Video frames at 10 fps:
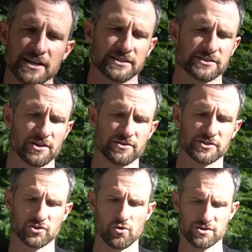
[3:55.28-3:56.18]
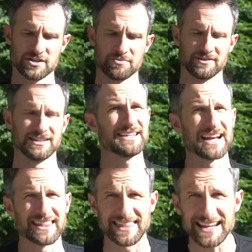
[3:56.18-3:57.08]
So the Scorch, I believe,
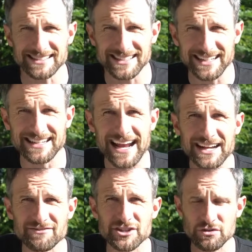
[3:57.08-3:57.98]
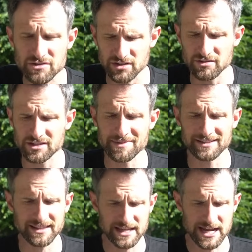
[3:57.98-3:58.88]
I think it's like a -2.2, something
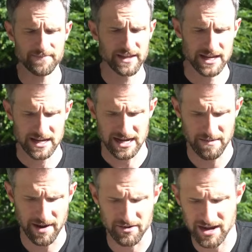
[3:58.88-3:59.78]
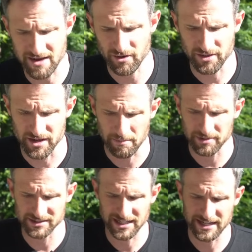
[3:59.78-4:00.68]
like that. I don't have all the
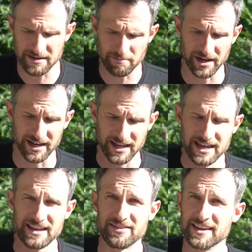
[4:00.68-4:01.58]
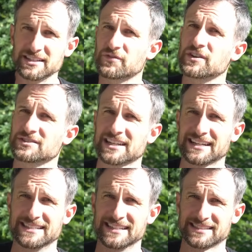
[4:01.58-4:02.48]
numbers on it, but this feels like
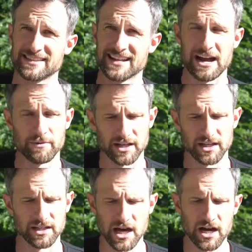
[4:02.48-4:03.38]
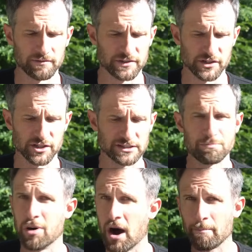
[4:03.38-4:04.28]
a disc that I would love to just
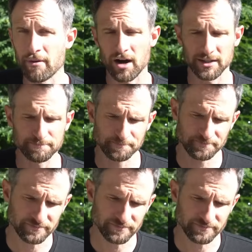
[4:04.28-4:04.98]
pump on,